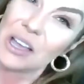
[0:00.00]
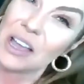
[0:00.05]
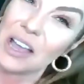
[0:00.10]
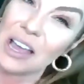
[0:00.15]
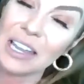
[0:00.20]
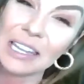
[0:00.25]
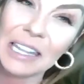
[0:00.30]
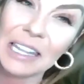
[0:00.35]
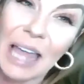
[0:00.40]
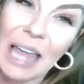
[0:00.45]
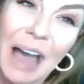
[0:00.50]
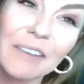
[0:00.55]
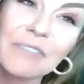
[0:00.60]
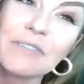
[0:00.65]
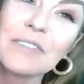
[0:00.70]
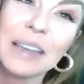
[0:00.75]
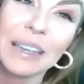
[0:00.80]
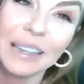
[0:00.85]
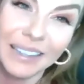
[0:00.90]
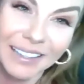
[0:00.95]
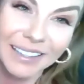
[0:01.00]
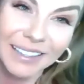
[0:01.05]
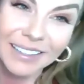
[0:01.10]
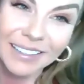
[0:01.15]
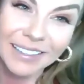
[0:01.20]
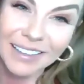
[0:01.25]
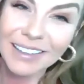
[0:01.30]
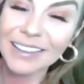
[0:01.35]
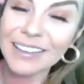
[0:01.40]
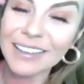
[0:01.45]
Laughing,
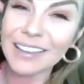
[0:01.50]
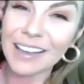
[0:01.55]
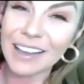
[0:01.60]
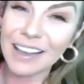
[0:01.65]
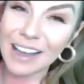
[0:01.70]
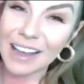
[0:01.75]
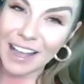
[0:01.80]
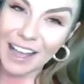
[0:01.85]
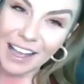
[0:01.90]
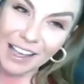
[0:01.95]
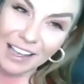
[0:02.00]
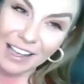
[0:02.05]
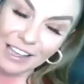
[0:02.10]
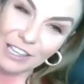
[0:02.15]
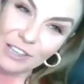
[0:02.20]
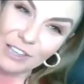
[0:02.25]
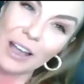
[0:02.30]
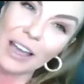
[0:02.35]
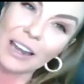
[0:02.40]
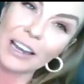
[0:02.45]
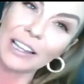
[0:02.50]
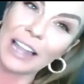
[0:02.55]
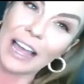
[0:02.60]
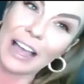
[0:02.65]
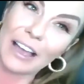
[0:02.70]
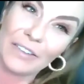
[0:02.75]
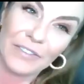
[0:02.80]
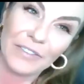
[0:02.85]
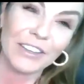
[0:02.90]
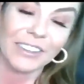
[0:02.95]
you got to
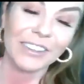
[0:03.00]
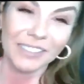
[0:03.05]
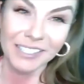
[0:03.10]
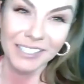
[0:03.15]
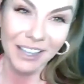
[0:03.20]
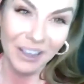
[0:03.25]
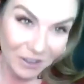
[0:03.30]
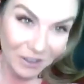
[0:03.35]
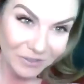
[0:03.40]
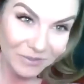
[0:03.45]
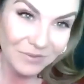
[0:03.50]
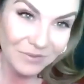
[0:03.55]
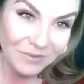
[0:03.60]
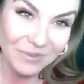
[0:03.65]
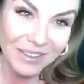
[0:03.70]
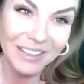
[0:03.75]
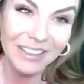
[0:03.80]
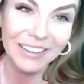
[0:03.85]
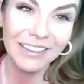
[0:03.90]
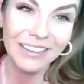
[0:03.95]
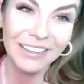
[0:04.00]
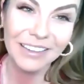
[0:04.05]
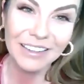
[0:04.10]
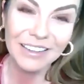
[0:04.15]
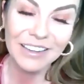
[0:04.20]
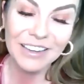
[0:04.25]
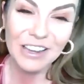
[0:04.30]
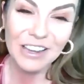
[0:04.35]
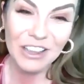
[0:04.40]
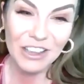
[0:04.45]
laugh at yourself when
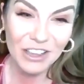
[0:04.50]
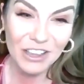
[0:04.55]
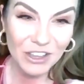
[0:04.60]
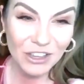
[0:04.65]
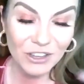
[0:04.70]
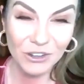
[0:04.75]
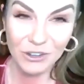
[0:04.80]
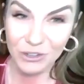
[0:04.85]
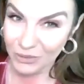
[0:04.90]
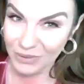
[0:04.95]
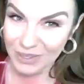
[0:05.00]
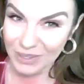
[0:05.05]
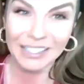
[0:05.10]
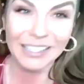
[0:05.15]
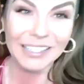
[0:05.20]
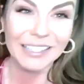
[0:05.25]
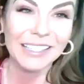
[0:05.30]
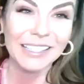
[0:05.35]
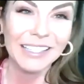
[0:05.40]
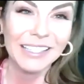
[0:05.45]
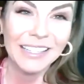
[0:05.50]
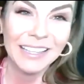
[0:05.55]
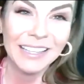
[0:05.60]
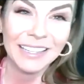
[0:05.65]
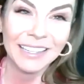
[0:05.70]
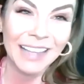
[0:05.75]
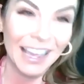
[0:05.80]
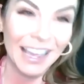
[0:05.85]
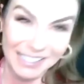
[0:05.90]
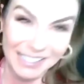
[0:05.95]
you're doing this
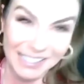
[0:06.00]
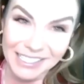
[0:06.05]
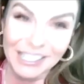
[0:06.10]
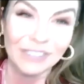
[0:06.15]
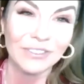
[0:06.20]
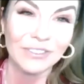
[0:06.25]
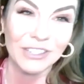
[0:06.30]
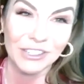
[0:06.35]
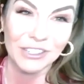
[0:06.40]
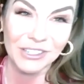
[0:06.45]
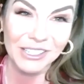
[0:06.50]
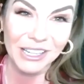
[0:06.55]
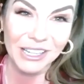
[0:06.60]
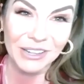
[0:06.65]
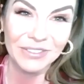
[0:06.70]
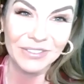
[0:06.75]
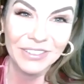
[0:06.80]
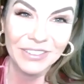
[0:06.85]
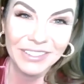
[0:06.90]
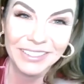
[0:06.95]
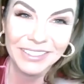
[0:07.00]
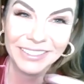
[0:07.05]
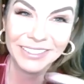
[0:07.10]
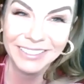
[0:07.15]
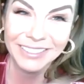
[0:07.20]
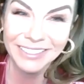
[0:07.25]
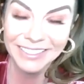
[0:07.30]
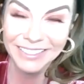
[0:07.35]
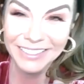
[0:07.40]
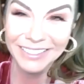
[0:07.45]
kind of stuff to yourself.
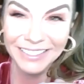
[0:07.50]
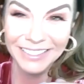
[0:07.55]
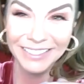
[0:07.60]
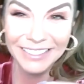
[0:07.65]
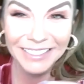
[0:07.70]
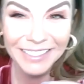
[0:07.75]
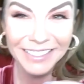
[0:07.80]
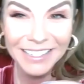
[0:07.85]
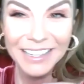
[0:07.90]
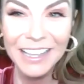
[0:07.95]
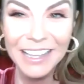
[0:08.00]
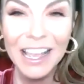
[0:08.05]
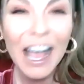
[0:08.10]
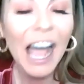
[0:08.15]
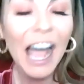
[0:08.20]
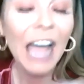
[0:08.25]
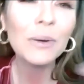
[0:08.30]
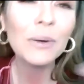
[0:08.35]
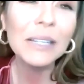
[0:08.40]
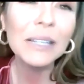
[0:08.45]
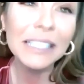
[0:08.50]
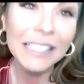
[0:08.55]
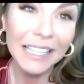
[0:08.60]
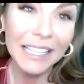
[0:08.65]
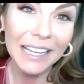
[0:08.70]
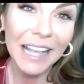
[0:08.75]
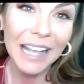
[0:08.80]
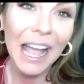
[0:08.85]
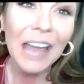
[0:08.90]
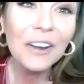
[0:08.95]
I always
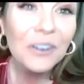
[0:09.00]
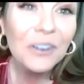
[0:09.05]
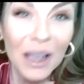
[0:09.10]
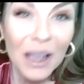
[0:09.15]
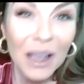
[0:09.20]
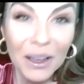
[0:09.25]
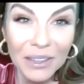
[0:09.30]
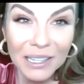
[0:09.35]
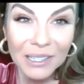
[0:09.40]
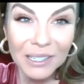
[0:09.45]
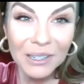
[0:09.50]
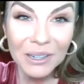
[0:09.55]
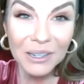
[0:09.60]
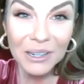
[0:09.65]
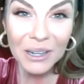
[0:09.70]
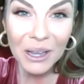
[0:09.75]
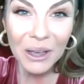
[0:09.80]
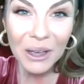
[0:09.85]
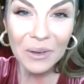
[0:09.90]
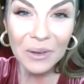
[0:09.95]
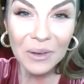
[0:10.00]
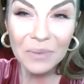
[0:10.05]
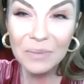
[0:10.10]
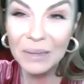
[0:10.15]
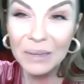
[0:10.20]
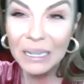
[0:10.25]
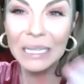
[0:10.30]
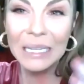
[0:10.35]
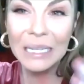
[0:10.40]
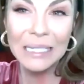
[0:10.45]
think, I don't know how these are going to go,
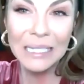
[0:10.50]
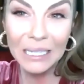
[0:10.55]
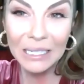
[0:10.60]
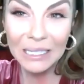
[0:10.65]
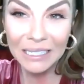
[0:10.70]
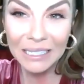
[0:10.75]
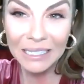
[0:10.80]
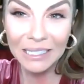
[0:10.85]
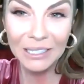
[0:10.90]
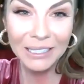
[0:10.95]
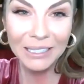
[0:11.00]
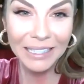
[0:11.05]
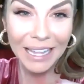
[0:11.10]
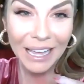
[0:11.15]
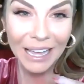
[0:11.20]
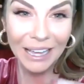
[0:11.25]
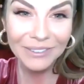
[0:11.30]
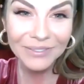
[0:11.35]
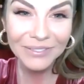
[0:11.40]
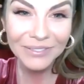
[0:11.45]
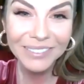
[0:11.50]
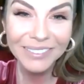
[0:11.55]
but at least I'll get a good laugh.